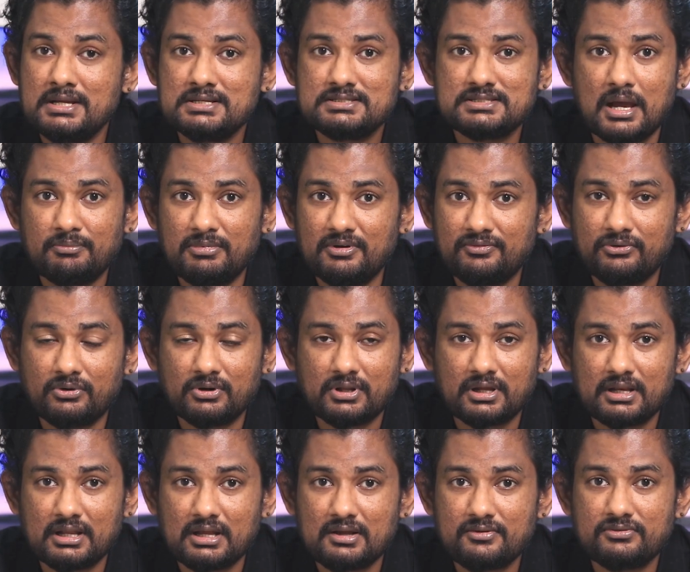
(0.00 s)
sample
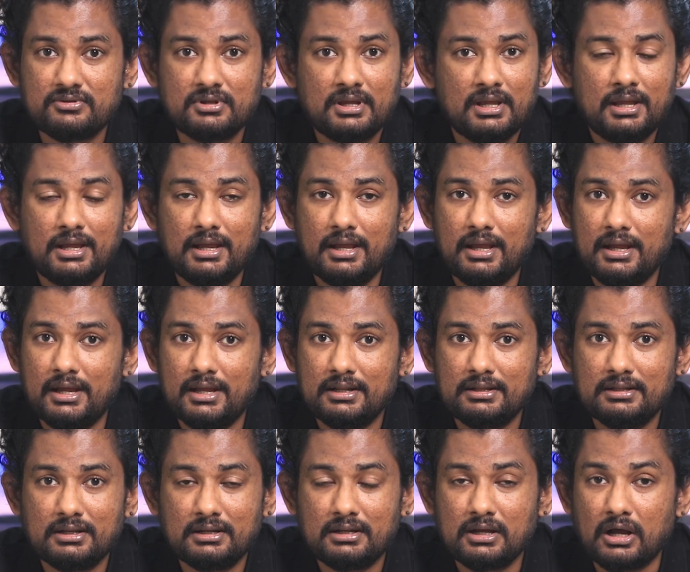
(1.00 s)
photographs
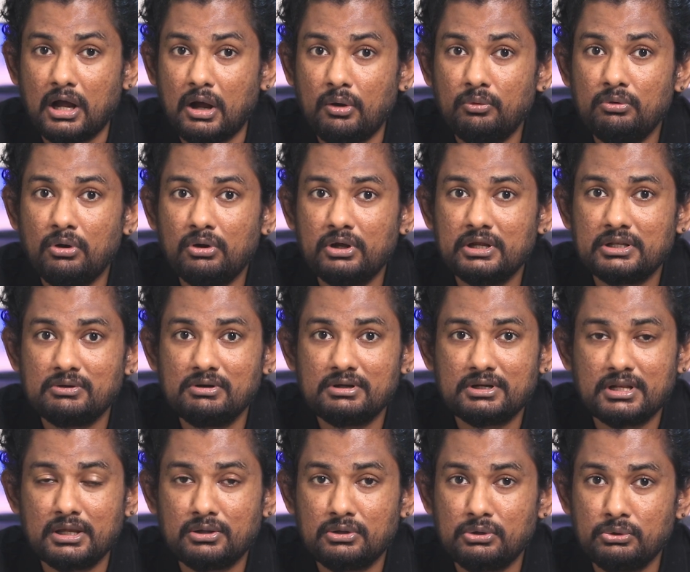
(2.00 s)
and how long it will
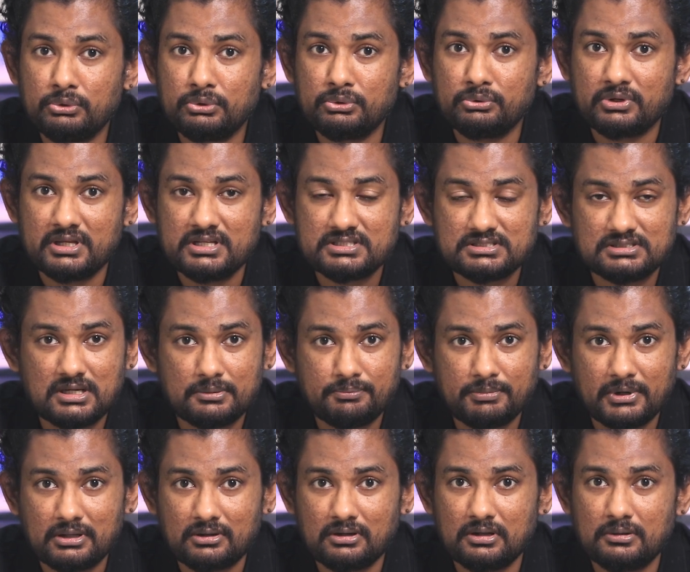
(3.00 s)
take you to reach that
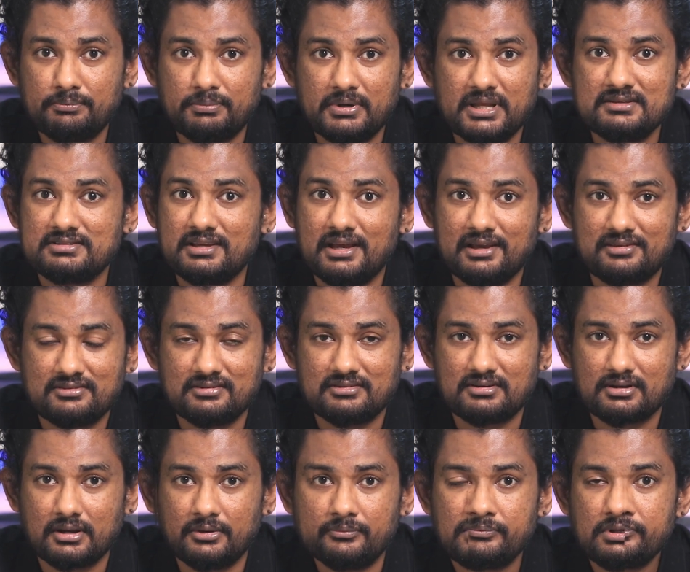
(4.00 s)
particular place,
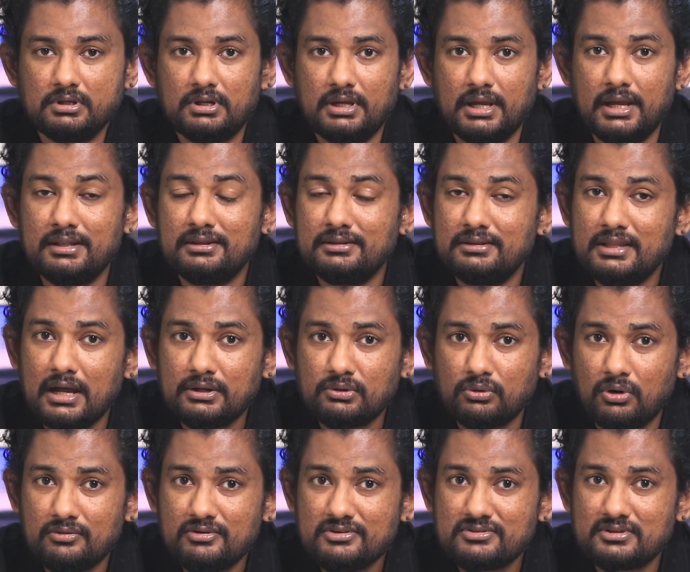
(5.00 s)
etc. And that
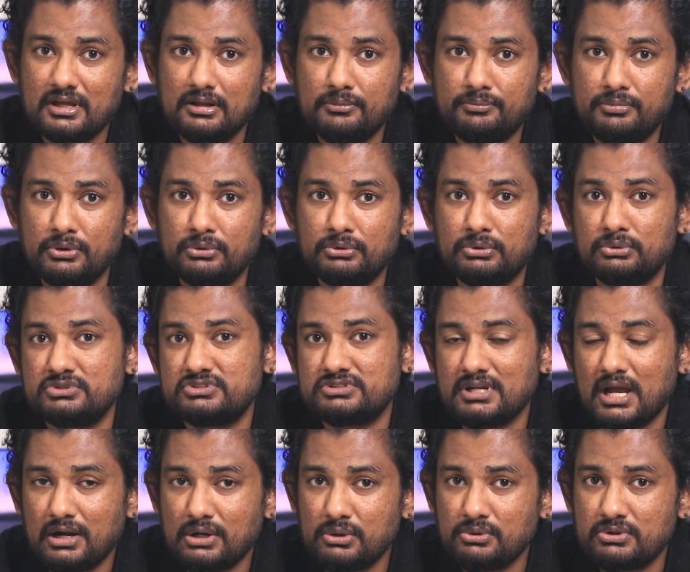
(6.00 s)
always help you to
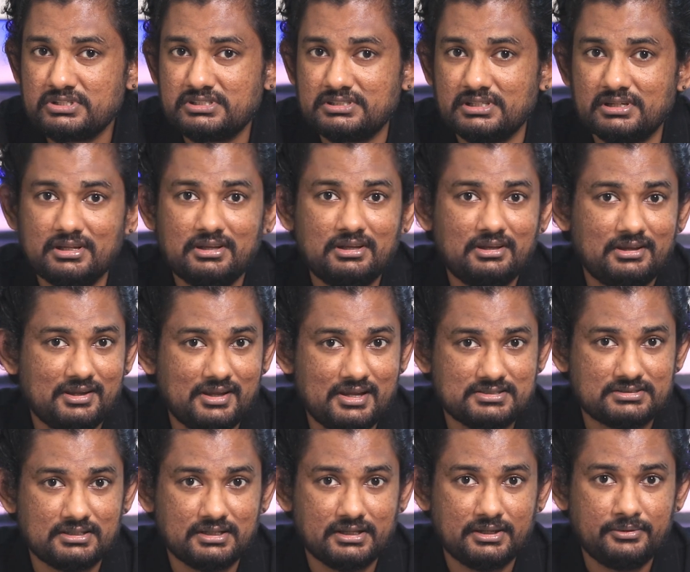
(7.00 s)
start your journey
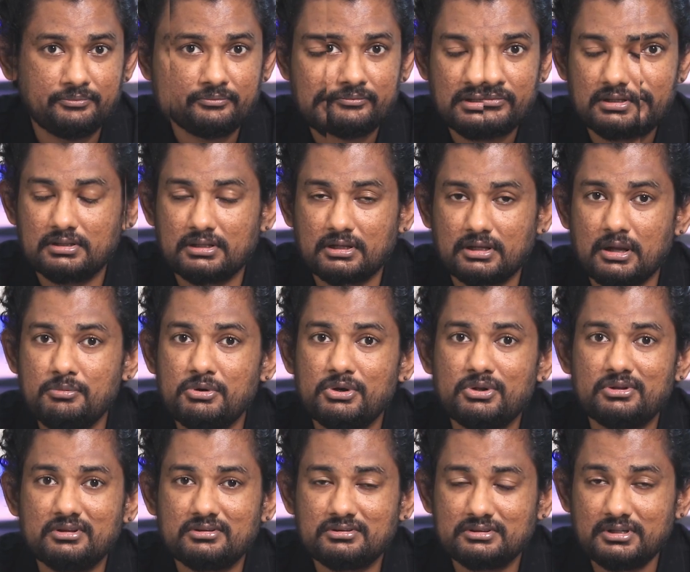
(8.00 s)
easily. Coming
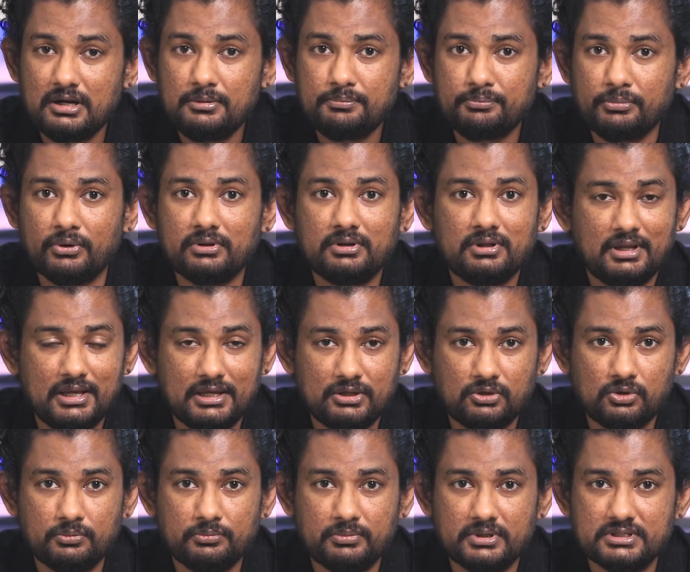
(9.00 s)
to the third point,
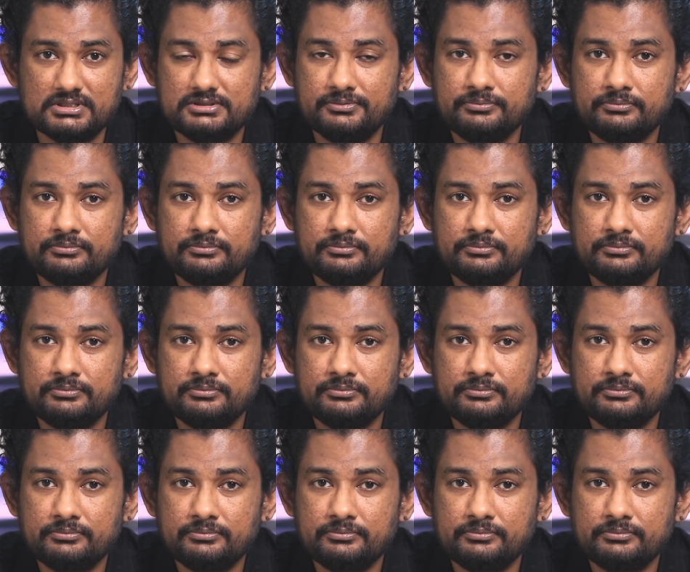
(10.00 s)
equipments.